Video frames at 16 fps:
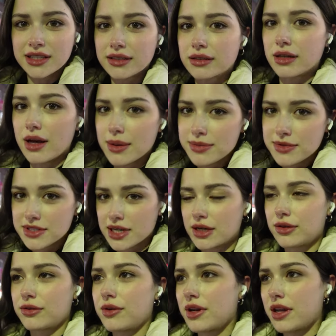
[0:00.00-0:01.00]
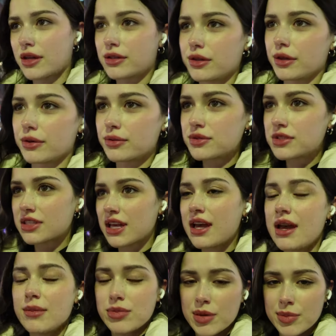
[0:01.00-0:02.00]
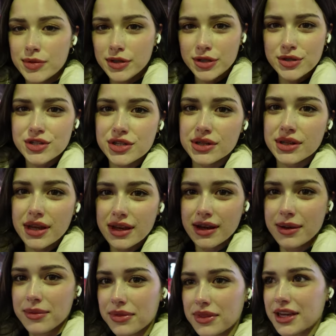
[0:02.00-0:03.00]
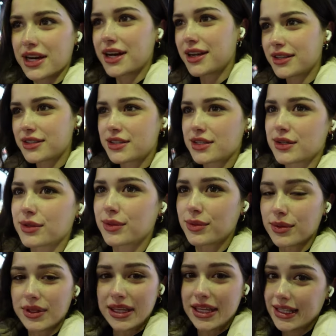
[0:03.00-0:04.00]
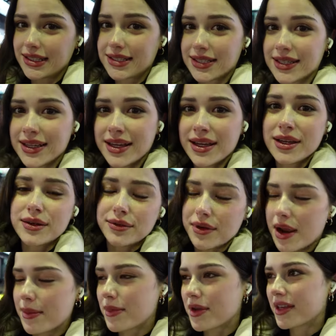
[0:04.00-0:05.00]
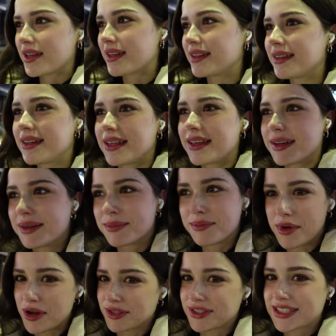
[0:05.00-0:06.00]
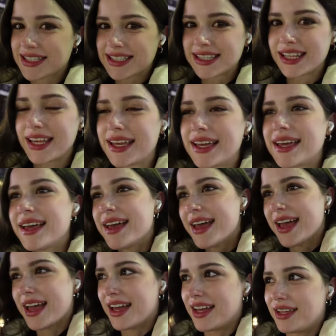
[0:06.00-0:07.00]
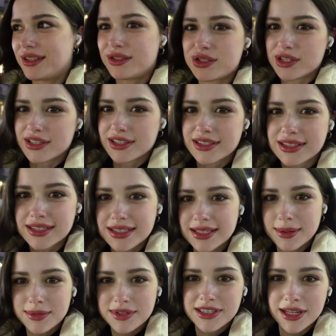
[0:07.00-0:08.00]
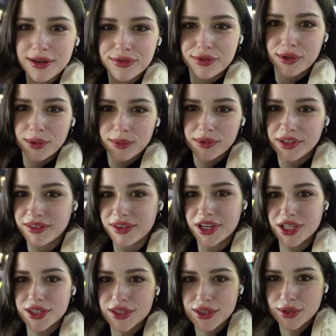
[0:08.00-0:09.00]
and clubs are already closed. People usually come there to eat ramen, mostly, and just some stuff from convenience